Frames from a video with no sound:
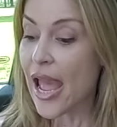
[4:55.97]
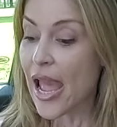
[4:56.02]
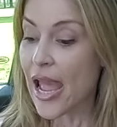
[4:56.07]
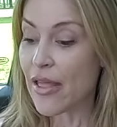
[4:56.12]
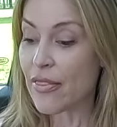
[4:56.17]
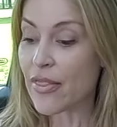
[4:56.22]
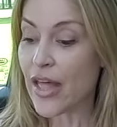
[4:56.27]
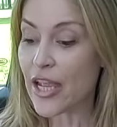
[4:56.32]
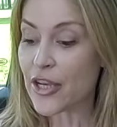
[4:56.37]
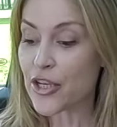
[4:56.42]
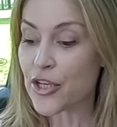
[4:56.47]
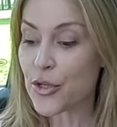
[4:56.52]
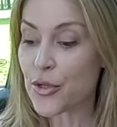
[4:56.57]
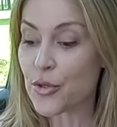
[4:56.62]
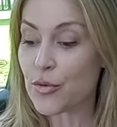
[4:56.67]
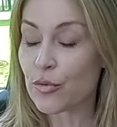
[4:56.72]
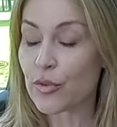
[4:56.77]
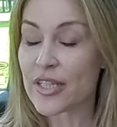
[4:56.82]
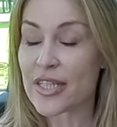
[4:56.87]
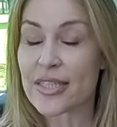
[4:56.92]
and then
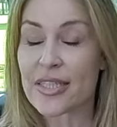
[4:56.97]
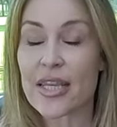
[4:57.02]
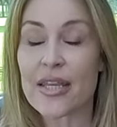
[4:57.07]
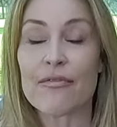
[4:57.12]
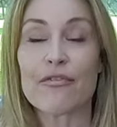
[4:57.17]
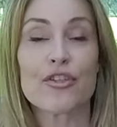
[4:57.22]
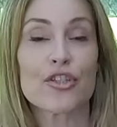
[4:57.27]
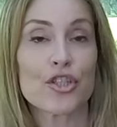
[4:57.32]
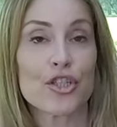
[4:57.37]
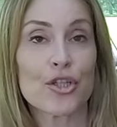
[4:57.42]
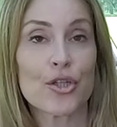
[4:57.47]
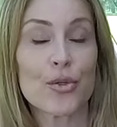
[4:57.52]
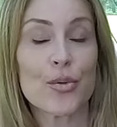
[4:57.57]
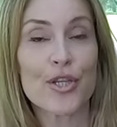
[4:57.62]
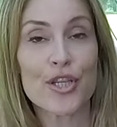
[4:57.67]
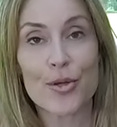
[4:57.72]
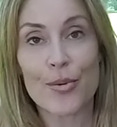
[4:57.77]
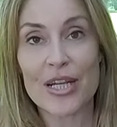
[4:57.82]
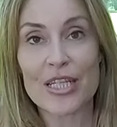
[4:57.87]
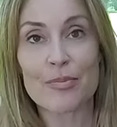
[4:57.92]
you receive 2
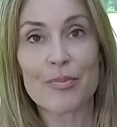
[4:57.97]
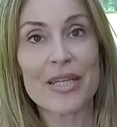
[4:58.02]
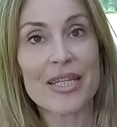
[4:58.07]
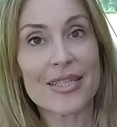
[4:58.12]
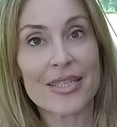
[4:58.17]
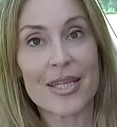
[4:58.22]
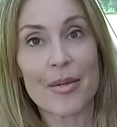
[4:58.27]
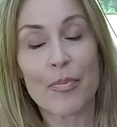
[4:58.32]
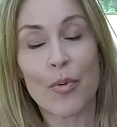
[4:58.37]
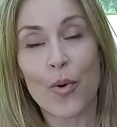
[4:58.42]
USB-C